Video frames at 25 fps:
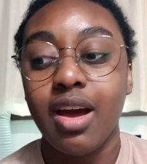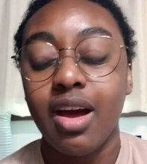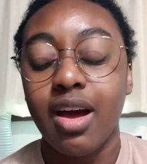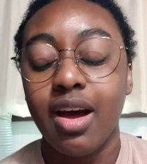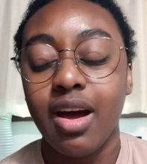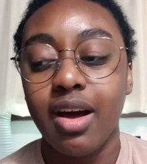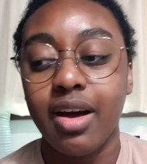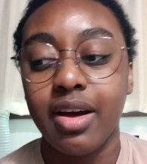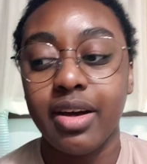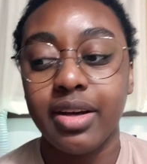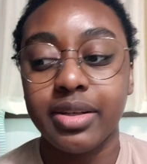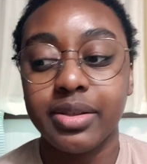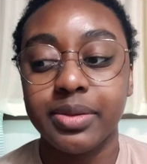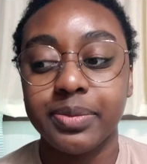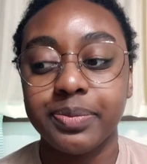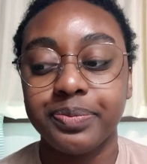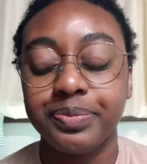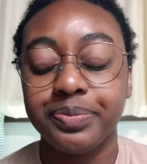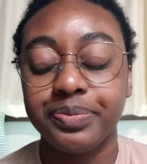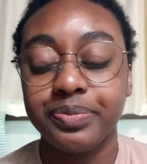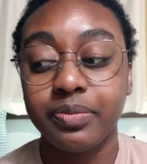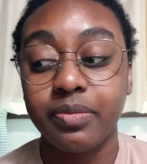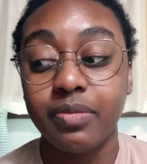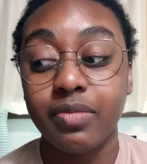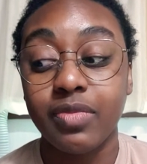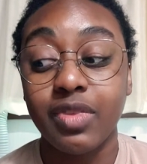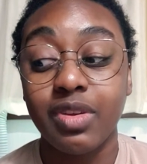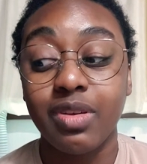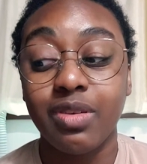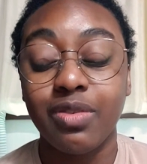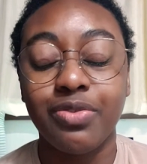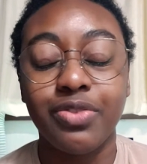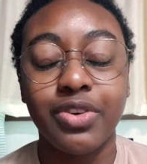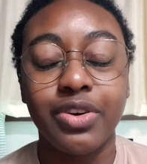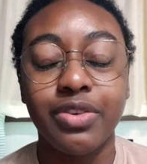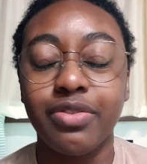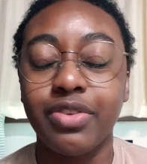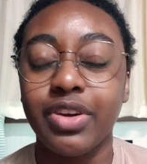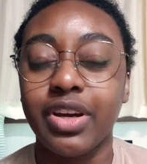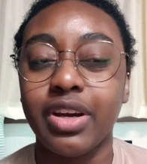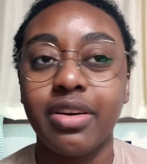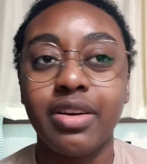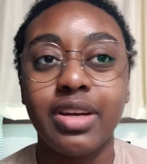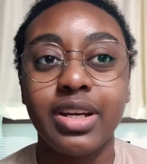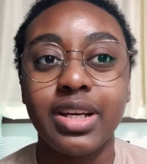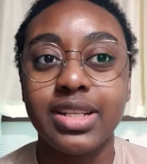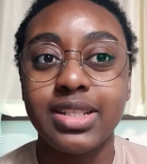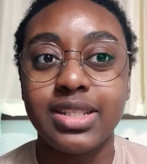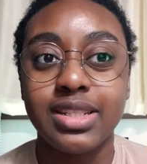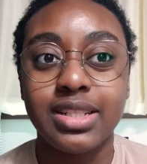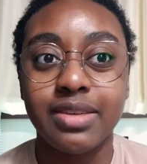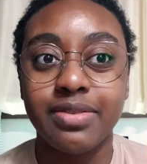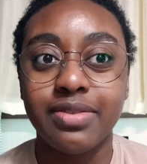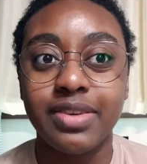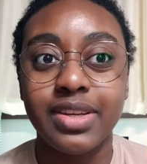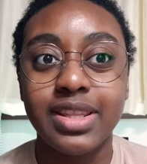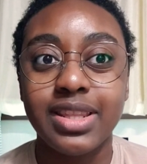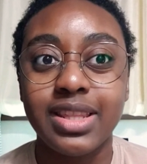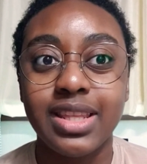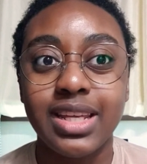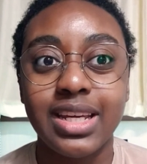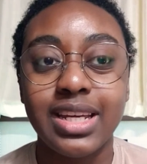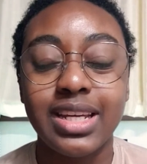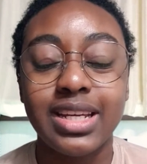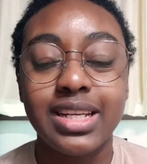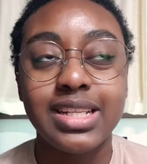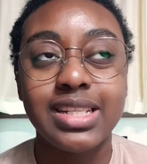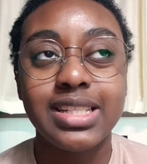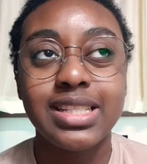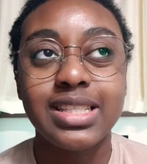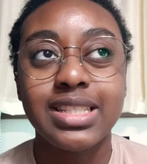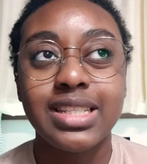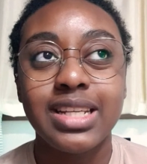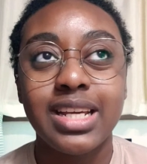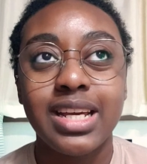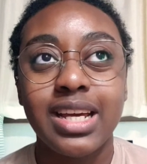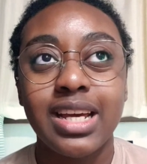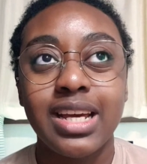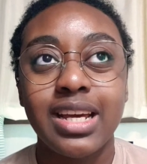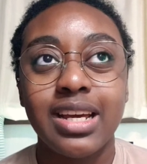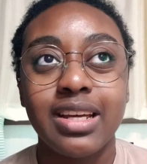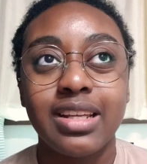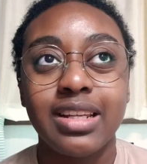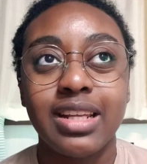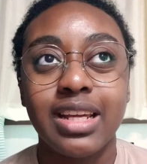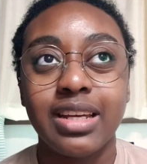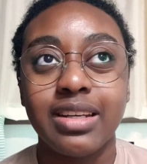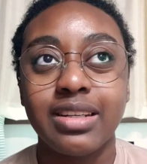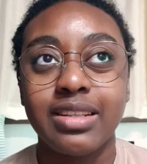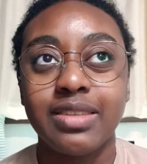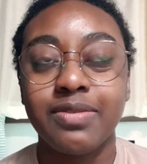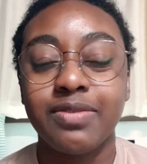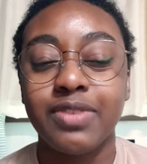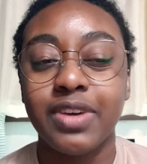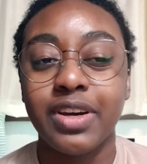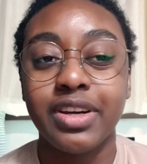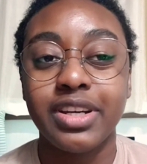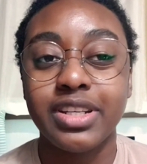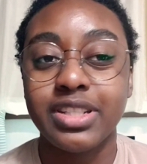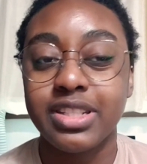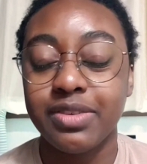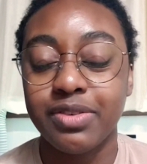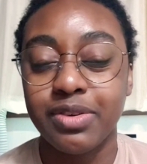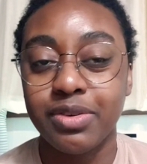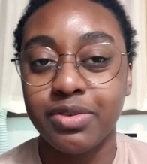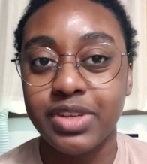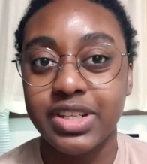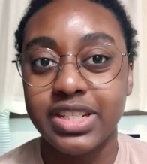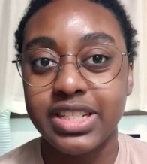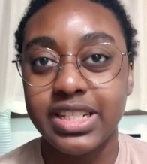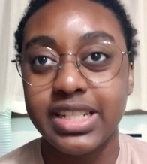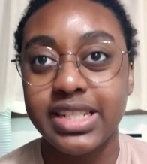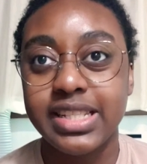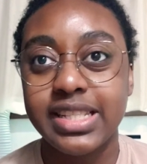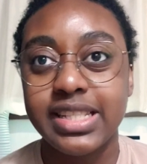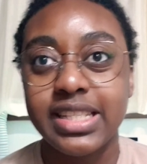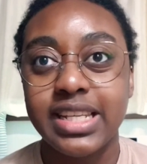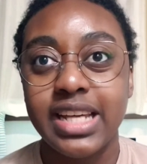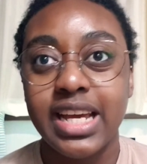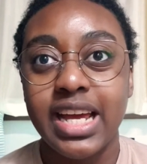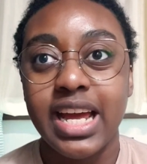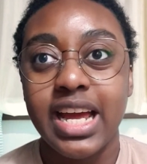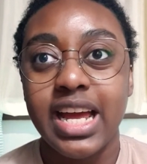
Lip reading: for various different things, like various different reasons.